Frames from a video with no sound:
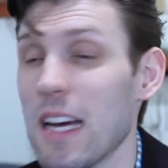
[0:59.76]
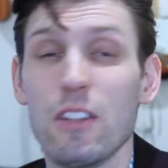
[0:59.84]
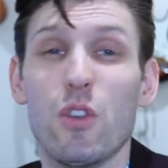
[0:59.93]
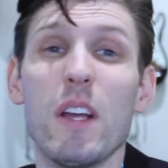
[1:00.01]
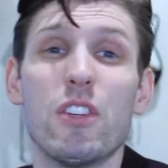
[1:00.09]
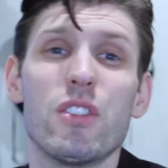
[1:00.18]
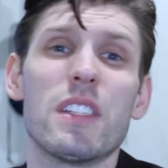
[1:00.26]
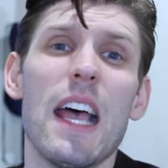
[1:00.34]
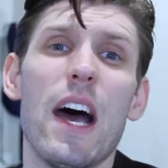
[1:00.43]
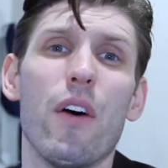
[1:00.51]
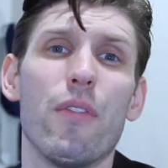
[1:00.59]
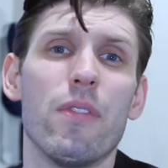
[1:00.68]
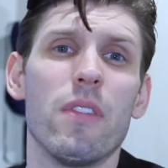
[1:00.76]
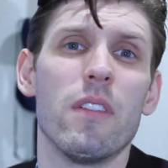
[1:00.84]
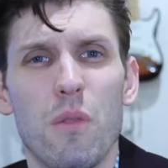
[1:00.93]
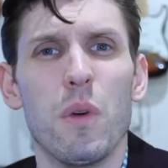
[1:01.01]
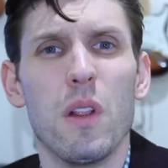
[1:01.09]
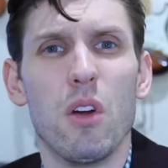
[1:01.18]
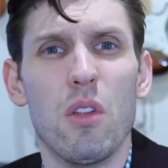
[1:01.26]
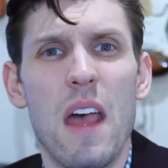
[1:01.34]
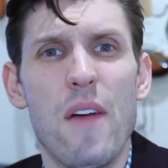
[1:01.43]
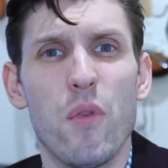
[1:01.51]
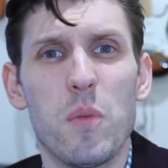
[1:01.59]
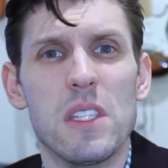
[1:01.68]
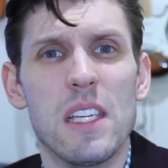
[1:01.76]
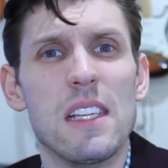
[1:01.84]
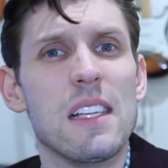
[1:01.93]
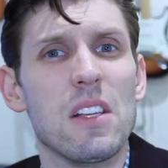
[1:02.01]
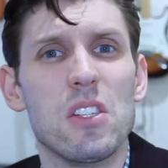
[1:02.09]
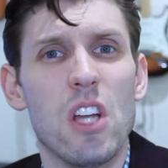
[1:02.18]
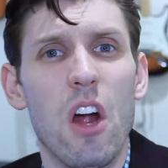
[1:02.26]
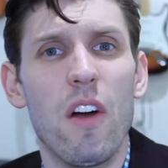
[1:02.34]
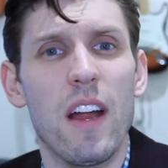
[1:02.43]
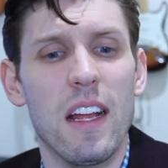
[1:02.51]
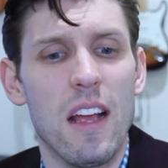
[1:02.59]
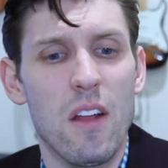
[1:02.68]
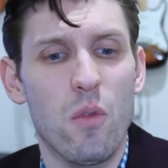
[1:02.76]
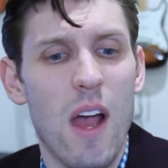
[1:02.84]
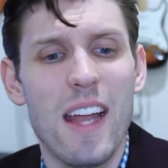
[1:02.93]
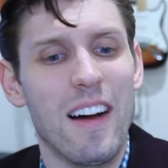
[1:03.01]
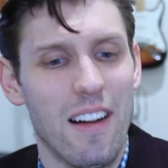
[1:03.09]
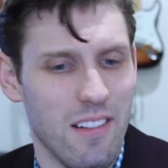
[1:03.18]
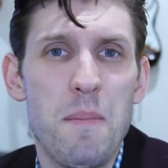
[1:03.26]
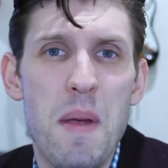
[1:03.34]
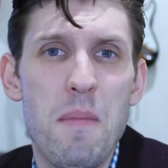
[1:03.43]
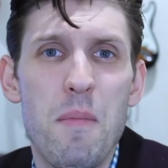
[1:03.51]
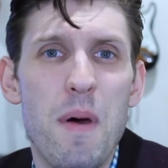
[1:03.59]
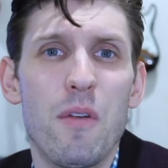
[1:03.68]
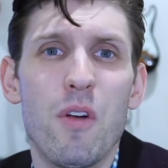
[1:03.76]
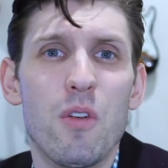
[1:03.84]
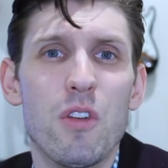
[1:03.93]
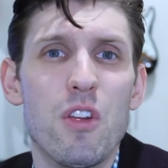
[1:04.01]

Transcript: to treat yourself. We learned that from Aziz Ansari and Retta. Maybe better known to